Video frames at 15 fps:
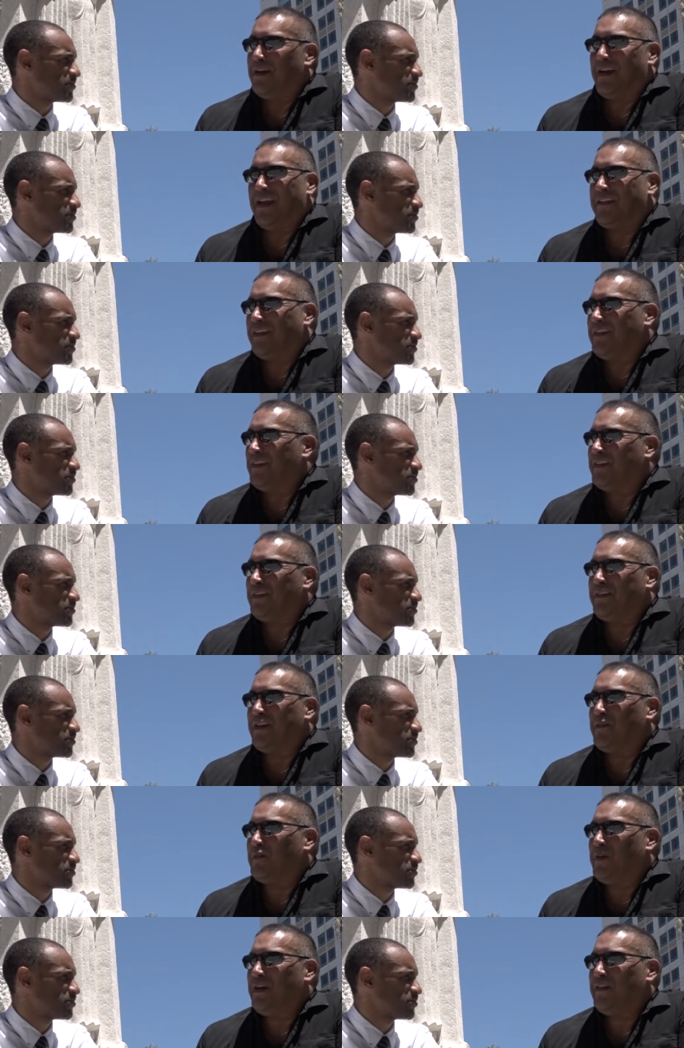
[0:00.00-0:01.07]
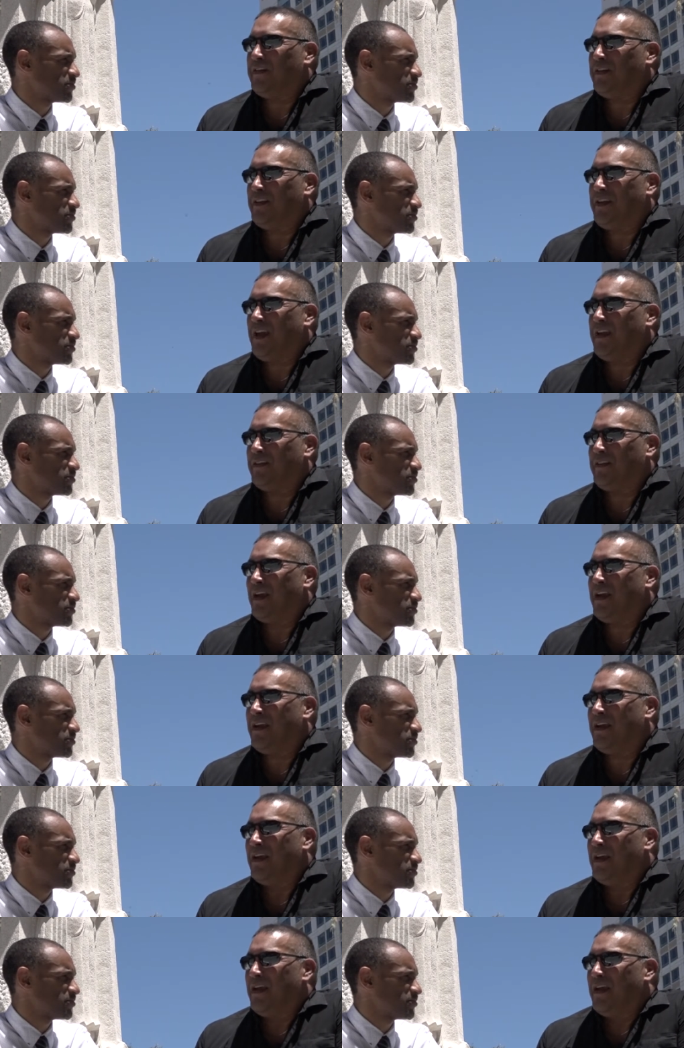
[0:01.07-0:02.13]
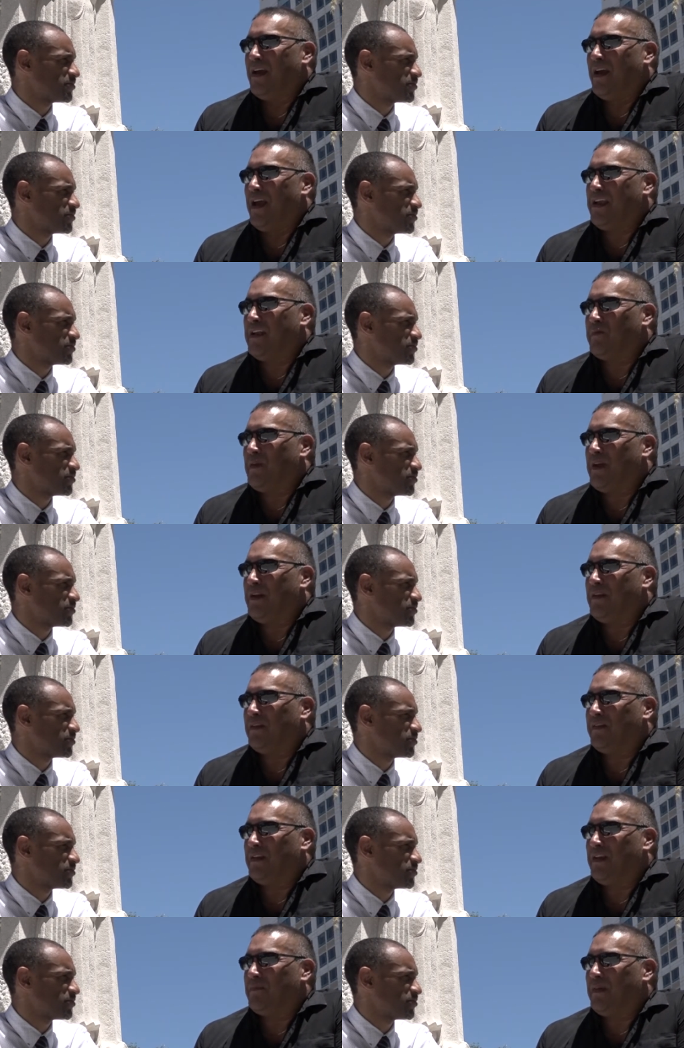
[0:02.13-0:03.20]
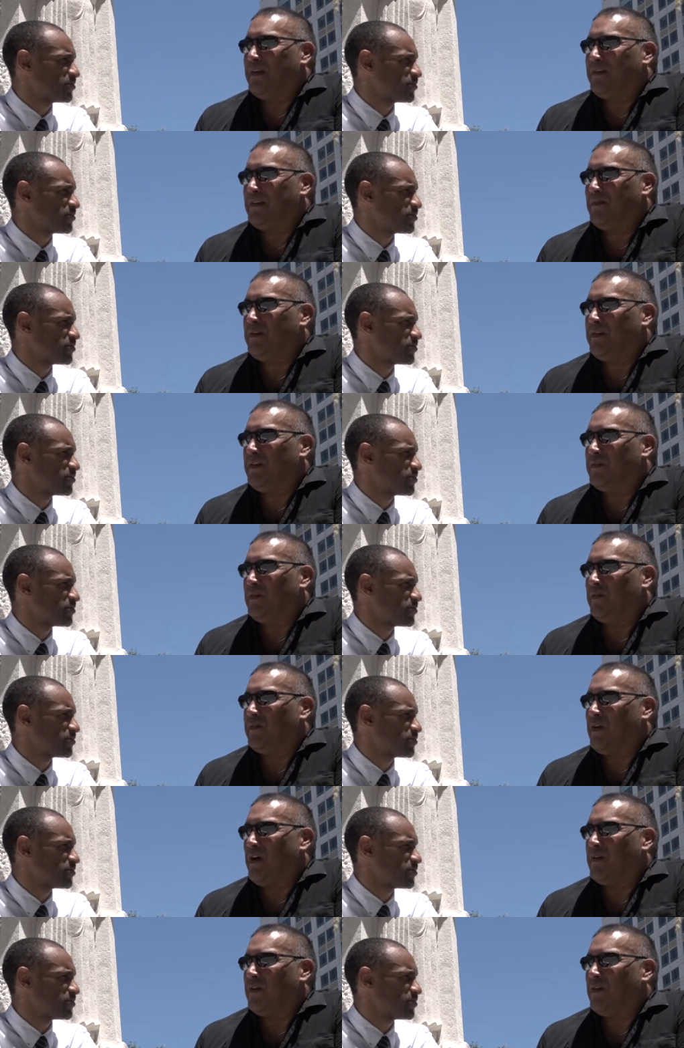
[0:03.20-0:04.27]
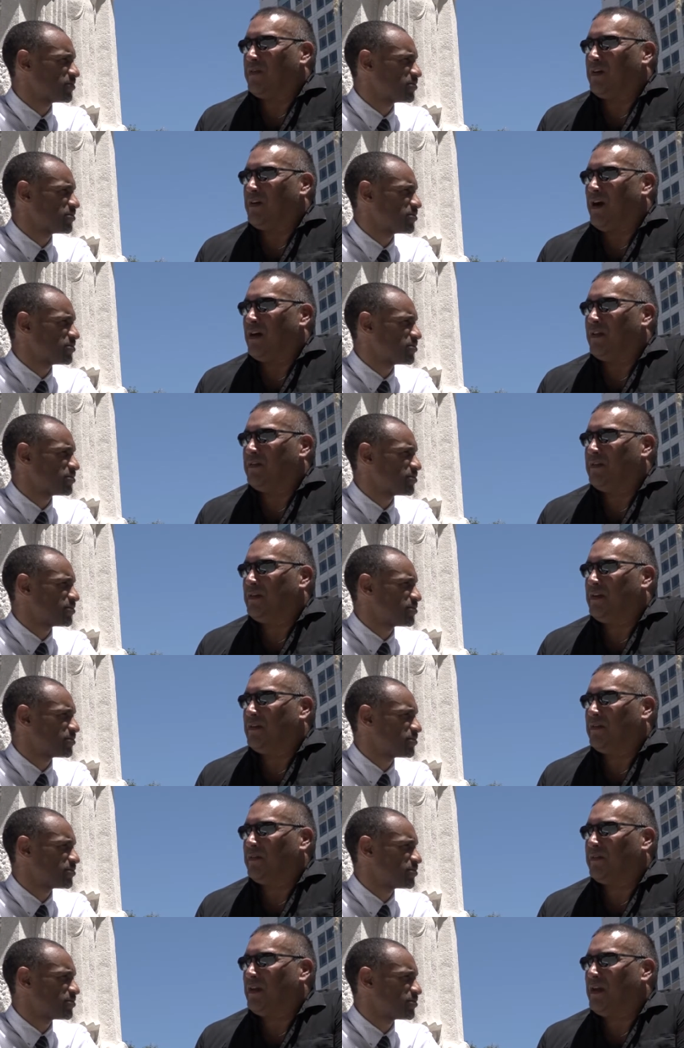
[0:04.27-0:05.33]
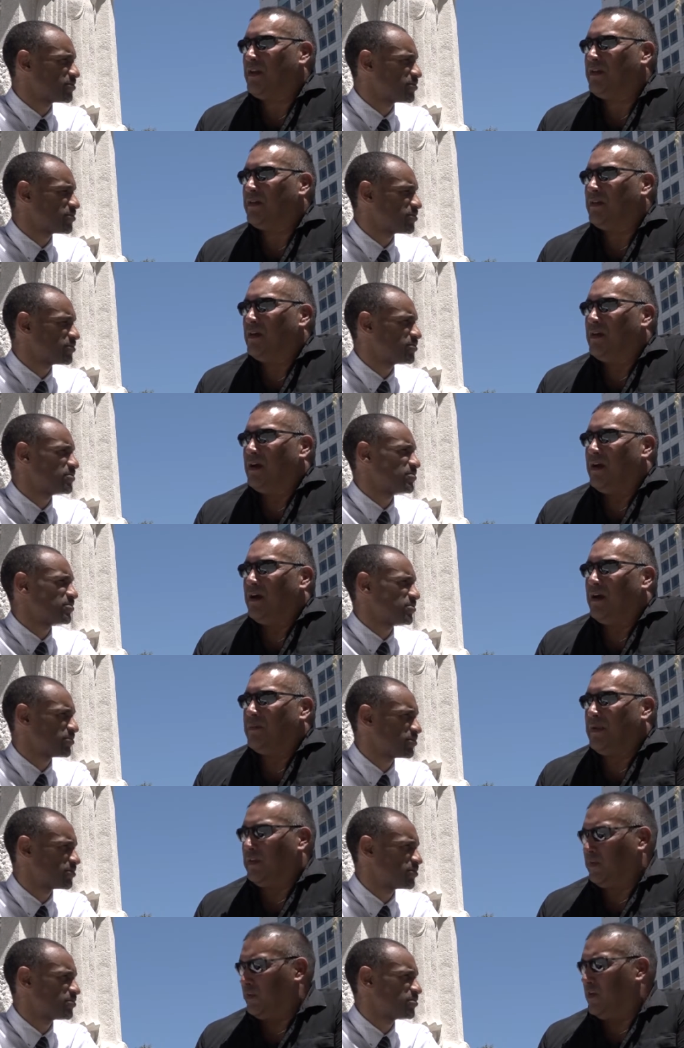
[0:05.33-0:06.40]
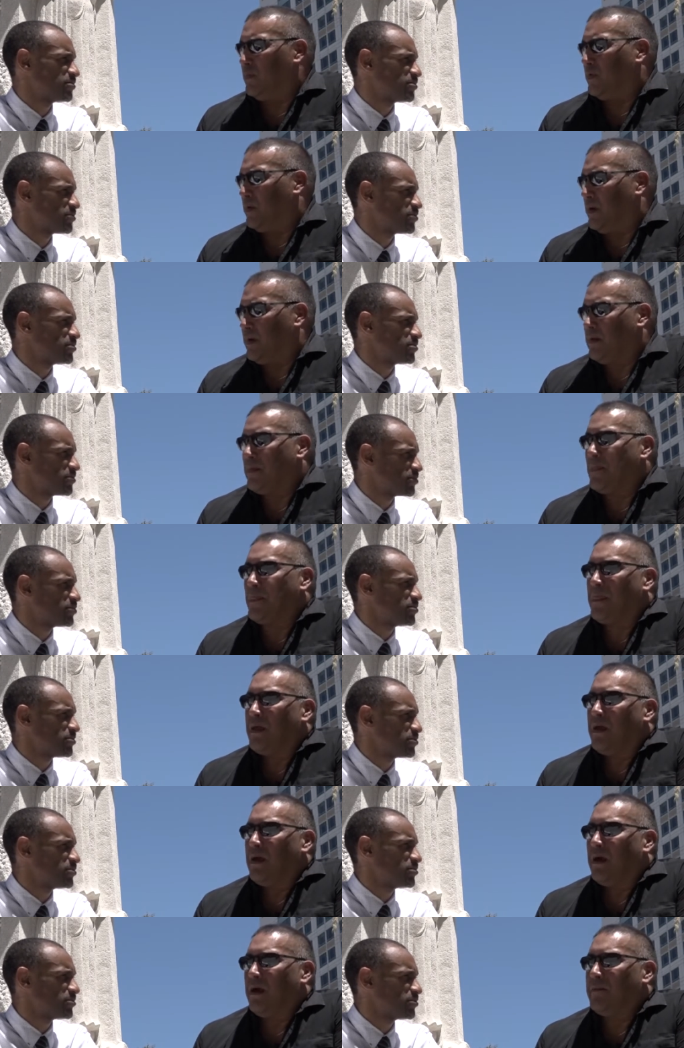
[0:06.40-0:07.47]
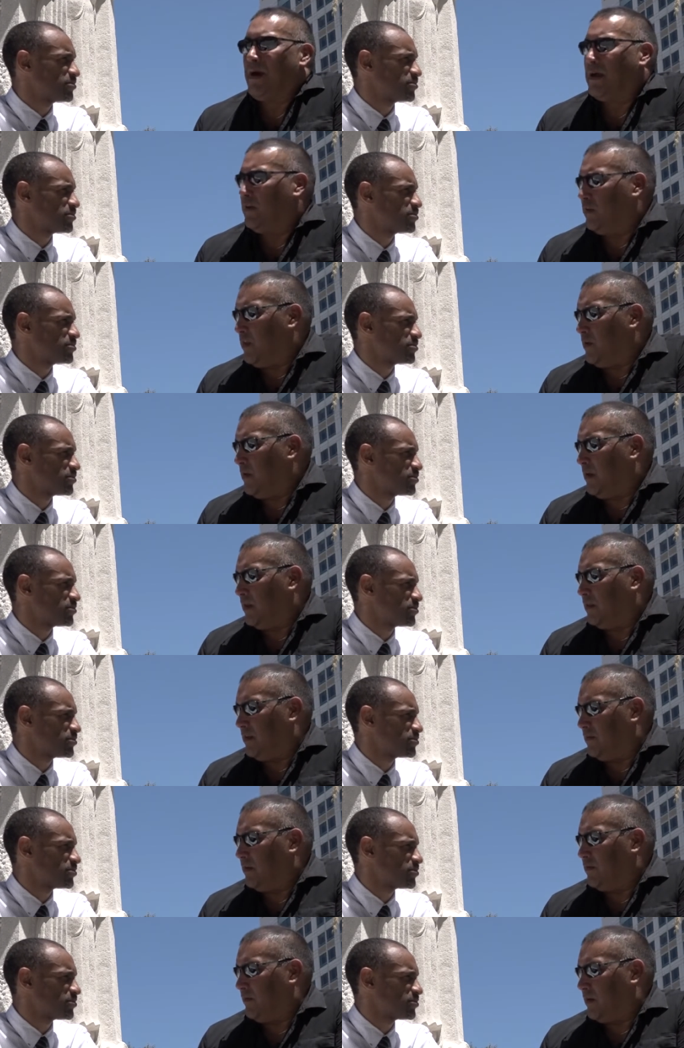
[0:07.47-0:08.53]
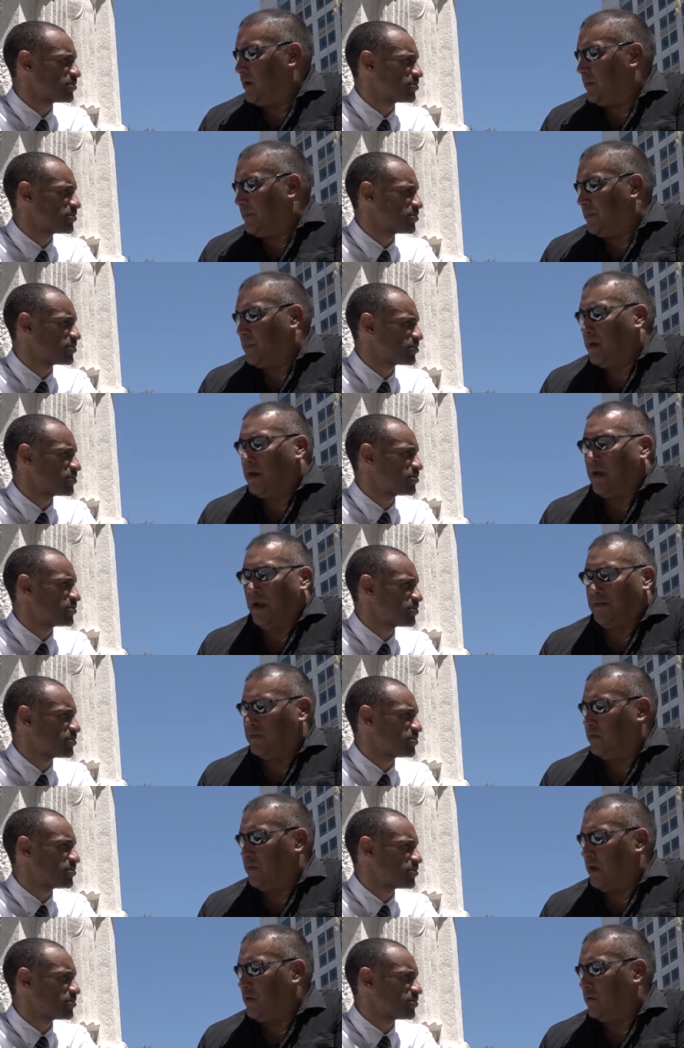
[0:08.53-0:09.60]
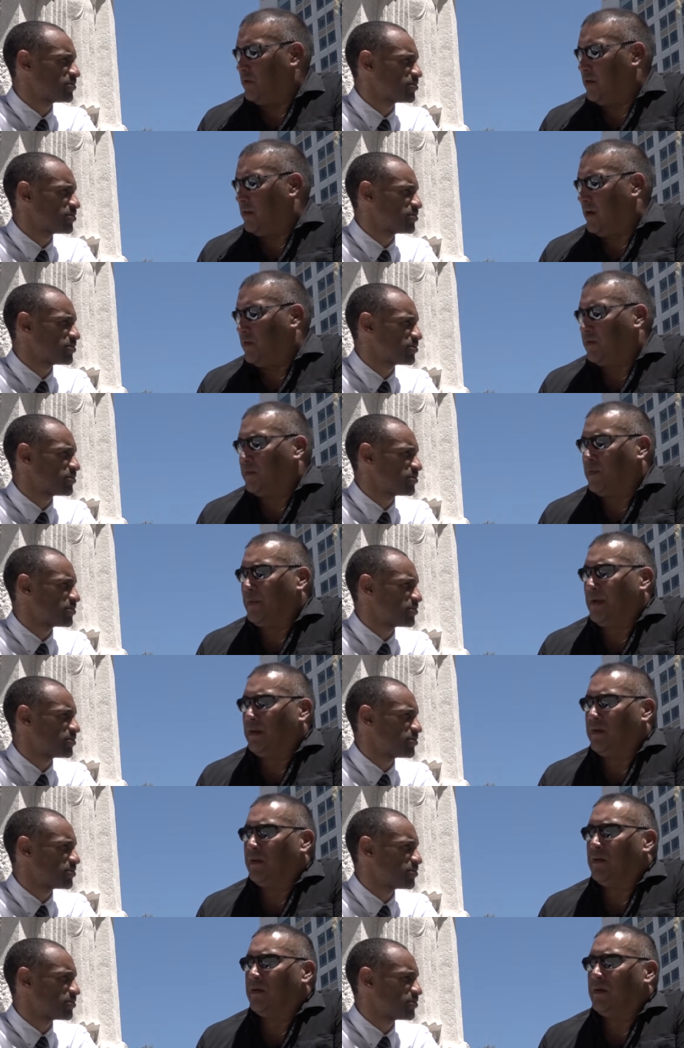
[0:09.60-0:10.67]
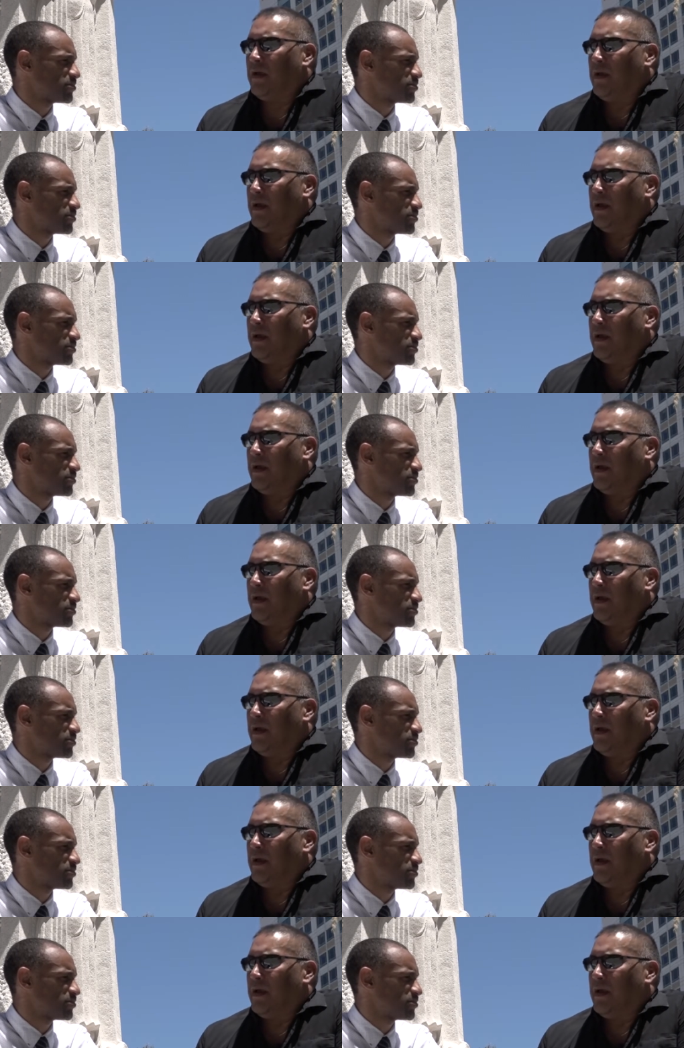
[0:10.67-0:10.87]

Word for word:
Speaker 1: that's a, such a tough question. As I, I get ready to send my 17-year-old daughter off to college in another state, mm. um, it's sobering. Um, I don't think we can live in fear. I, I, just I don't think that's what we can do,